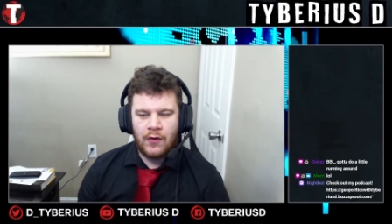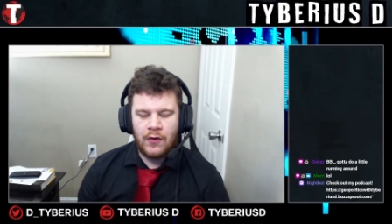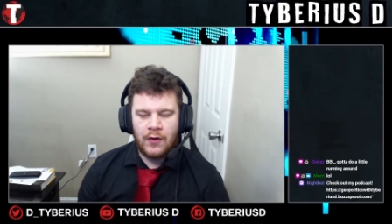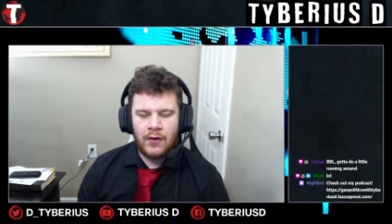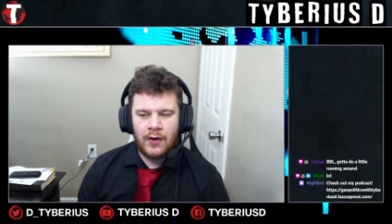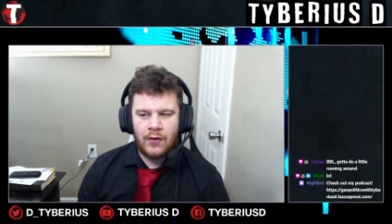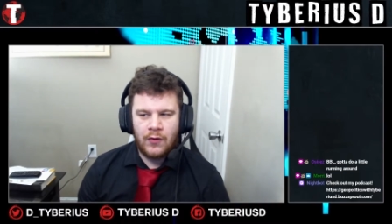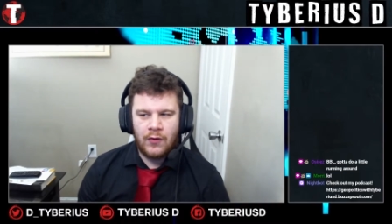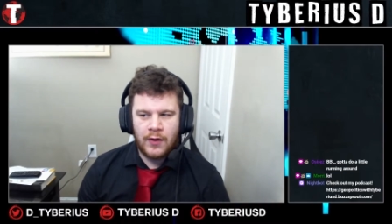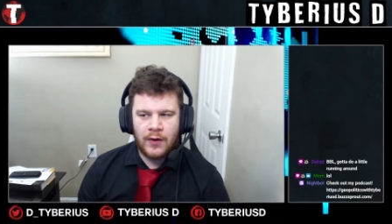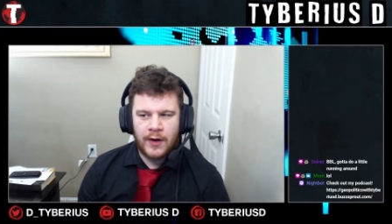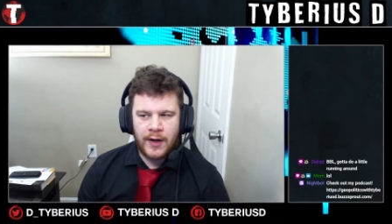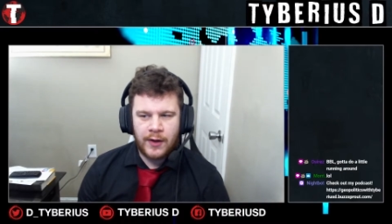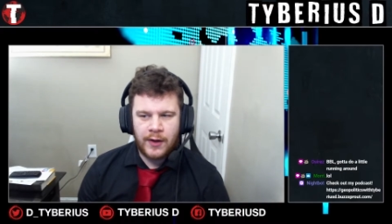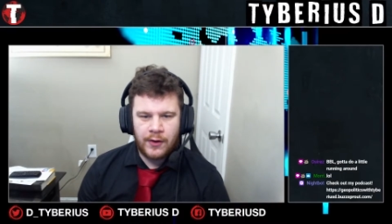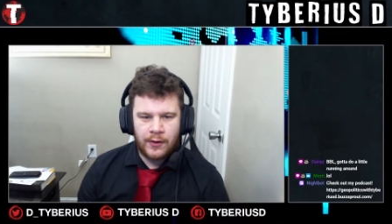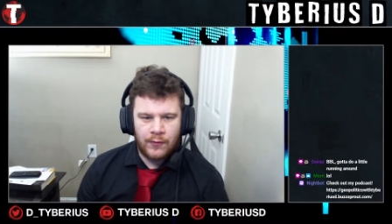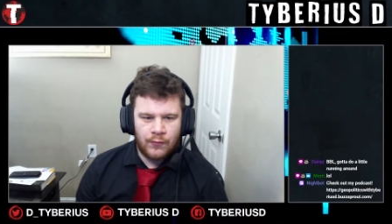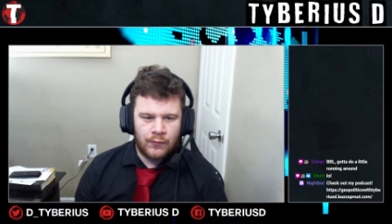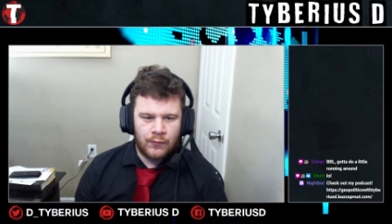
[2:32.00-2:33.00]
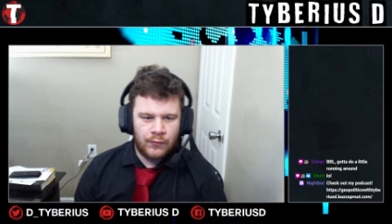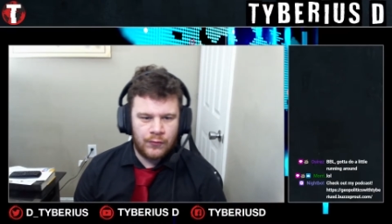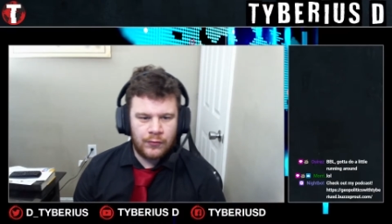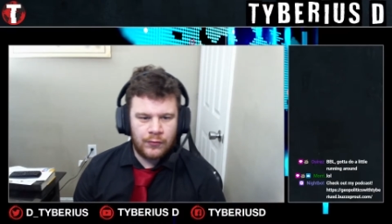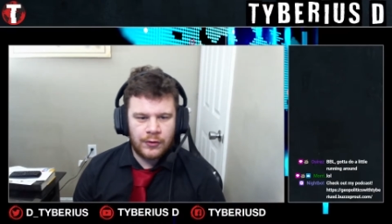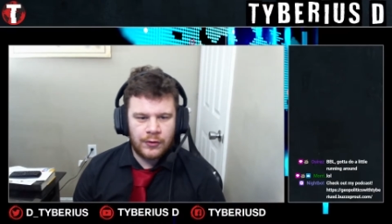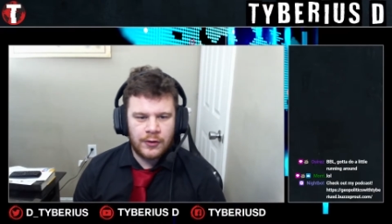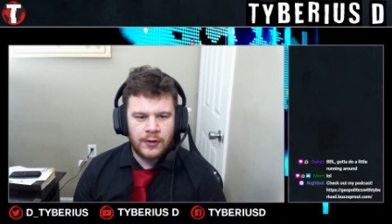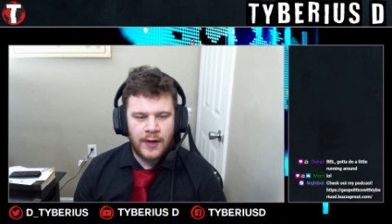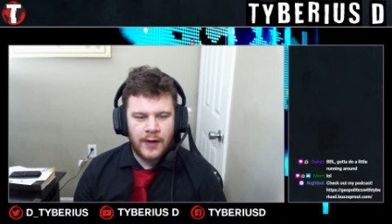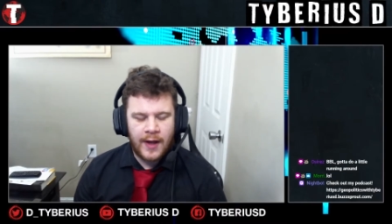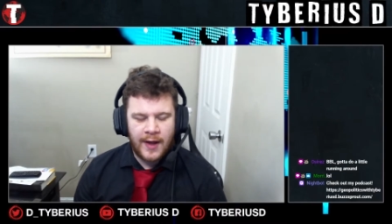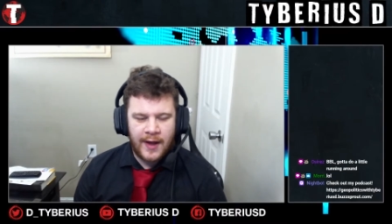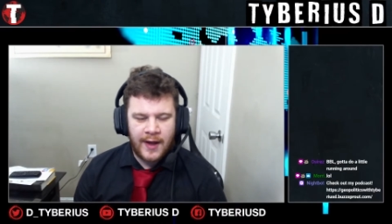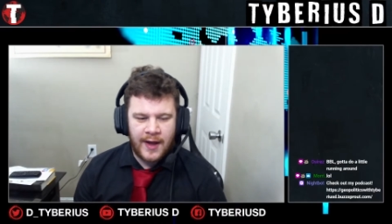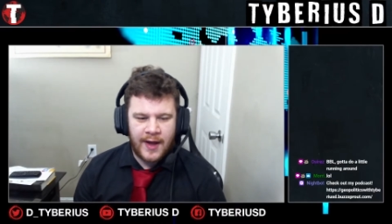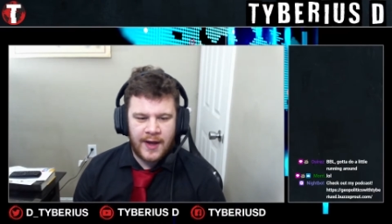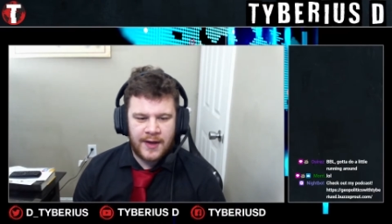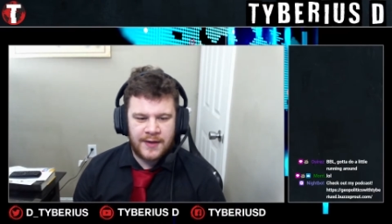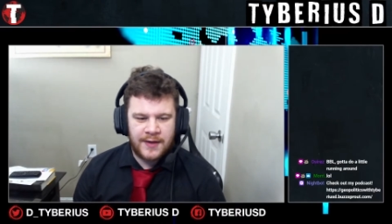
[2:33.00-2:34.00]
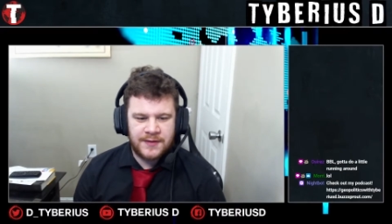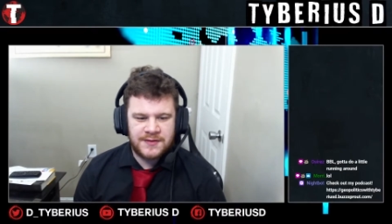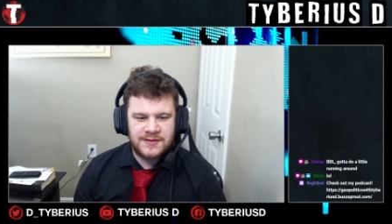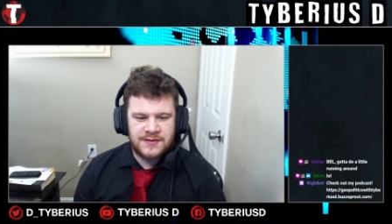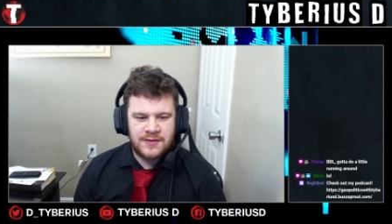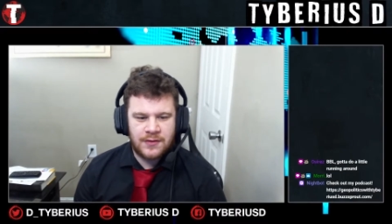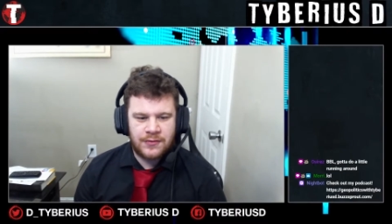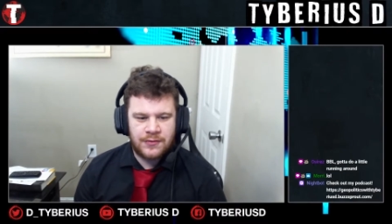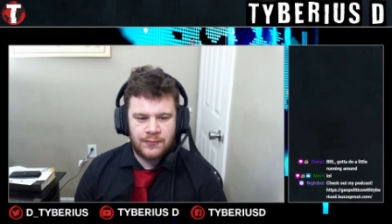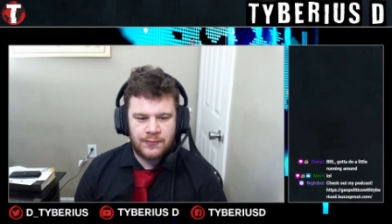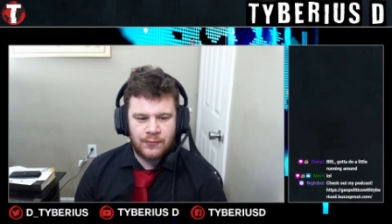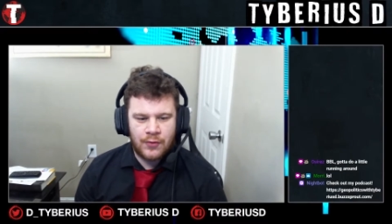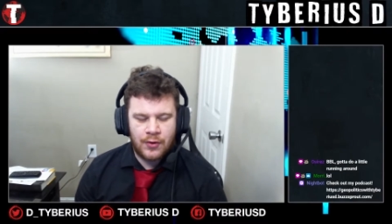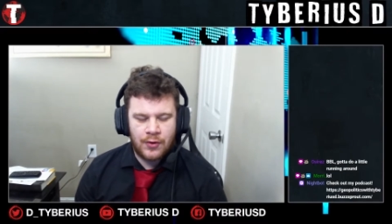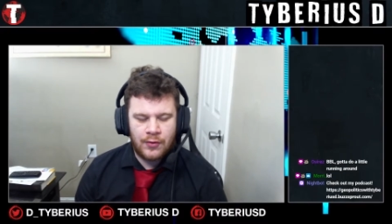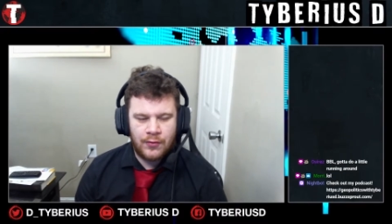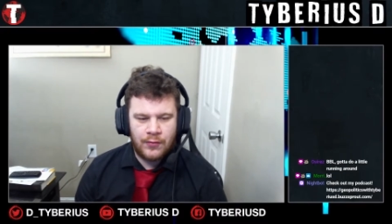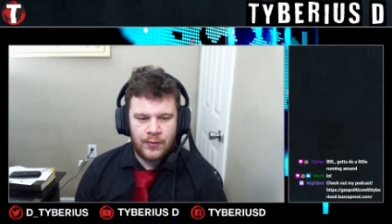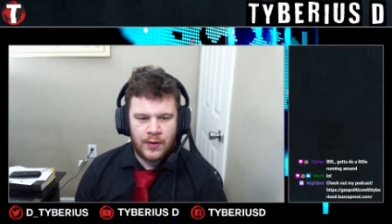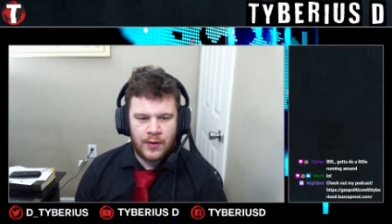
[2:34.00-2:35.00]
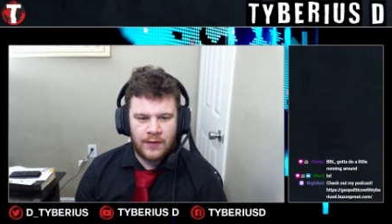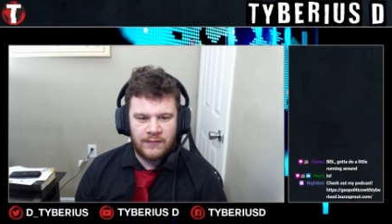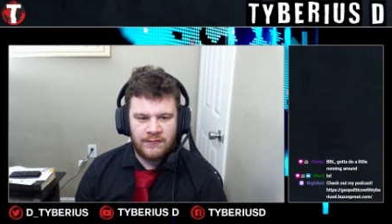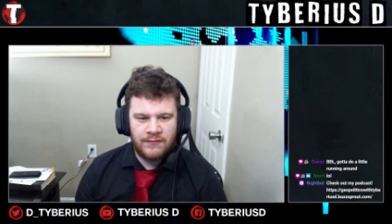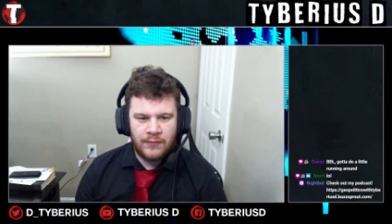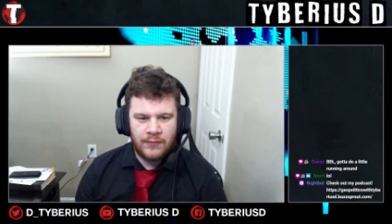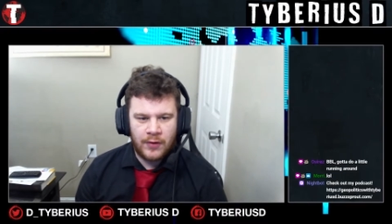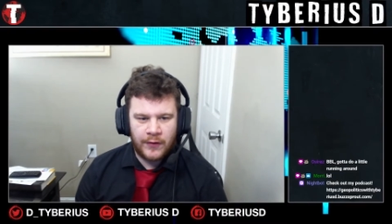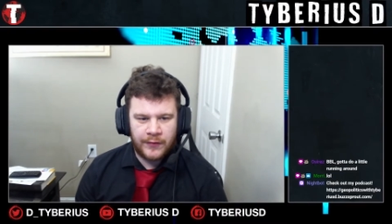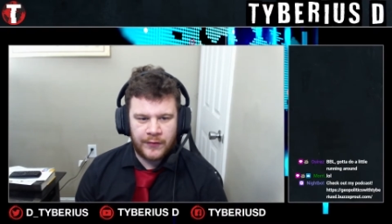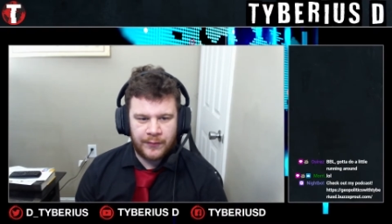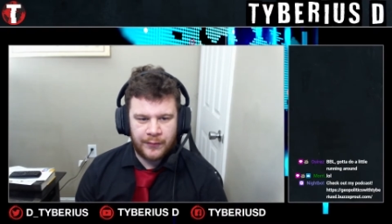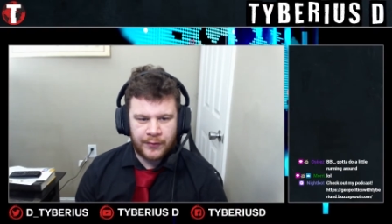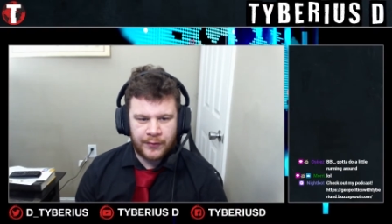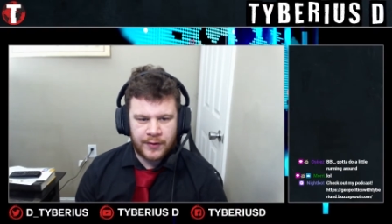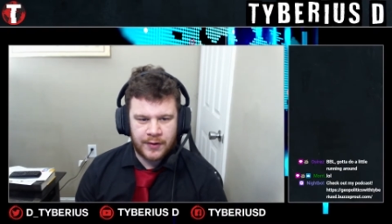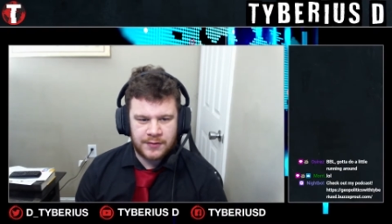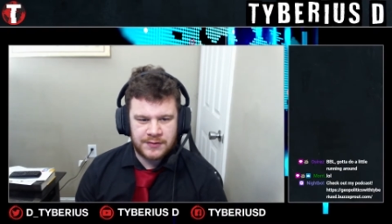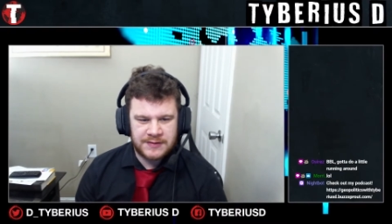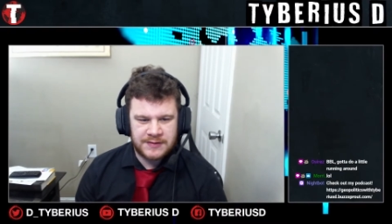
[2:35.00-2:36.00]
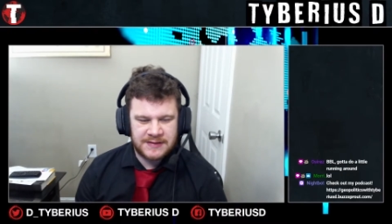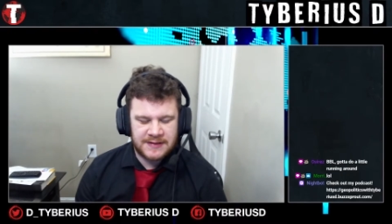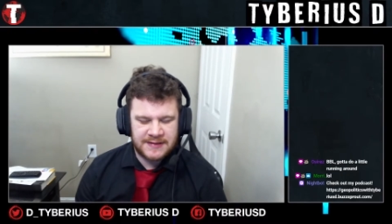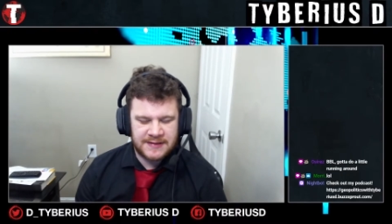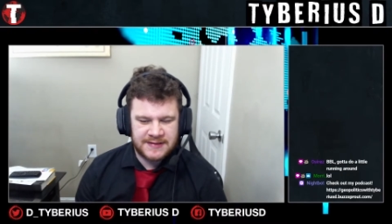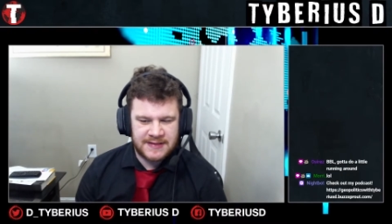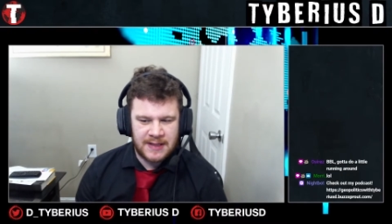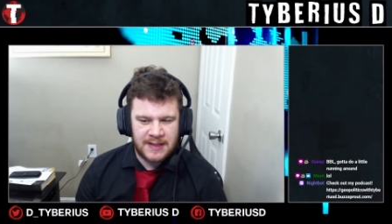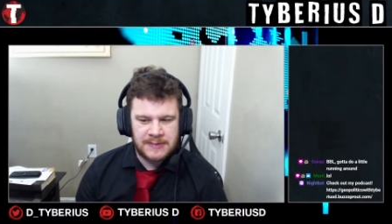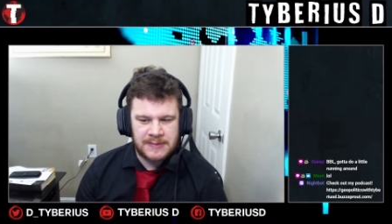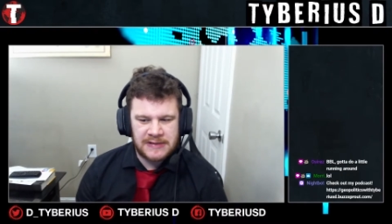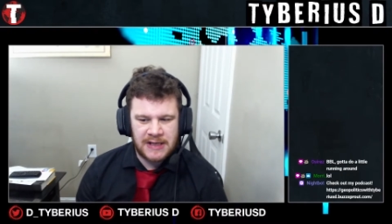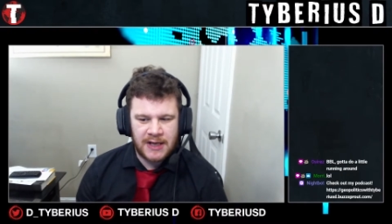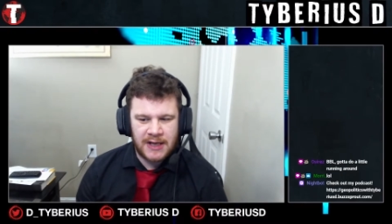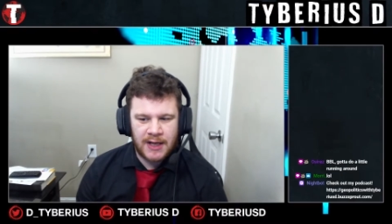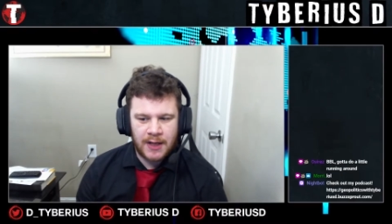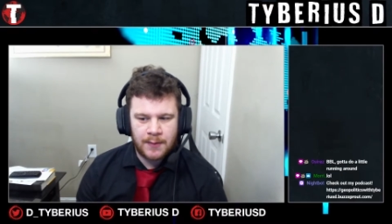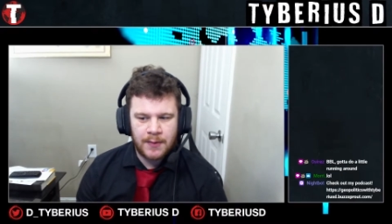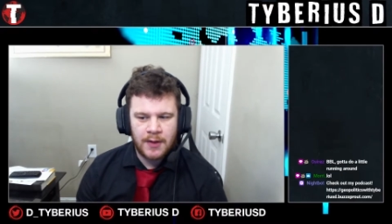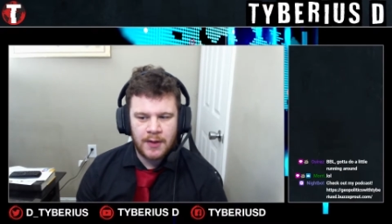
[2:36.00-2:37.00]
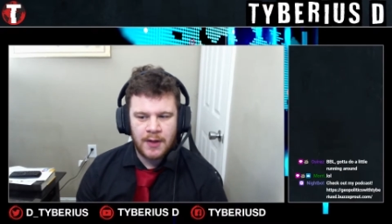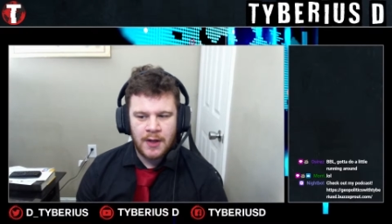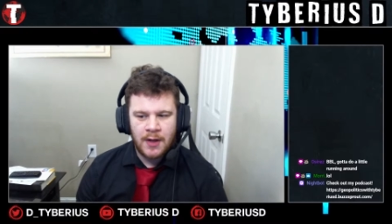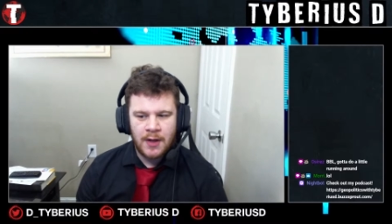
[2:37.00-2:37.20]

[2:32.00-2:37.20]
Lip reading: or a ruler has the throne of multiple countries at the same time,